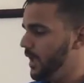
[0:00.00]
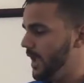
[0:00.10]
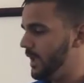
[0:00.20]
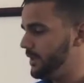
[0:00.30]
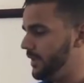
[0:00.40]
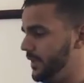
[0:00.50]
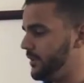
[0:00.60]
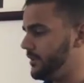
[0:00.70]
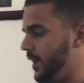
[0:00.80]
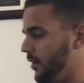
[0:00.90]
And
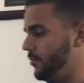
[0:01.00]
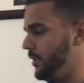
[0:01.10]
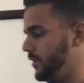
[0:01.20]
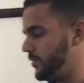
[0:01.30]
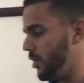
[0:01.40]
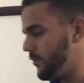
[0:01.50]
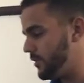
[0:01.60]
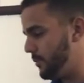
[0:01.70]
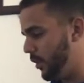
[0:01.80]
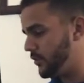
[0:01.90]
like not only the service,
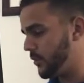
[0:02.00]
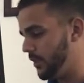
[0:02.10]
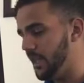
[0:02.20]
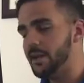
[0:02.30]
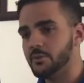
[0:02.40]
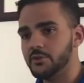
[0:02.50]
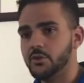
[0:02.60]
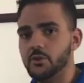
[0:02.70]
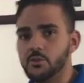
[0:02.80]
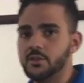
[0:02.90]
but also the labor
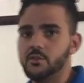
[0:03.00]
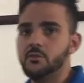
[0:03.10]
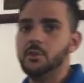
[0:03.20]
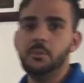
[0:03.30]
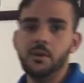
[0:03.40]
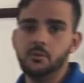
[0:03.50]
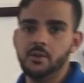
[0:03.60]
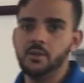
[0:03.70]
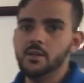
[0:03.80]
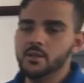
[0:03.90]
too, which is a really big one.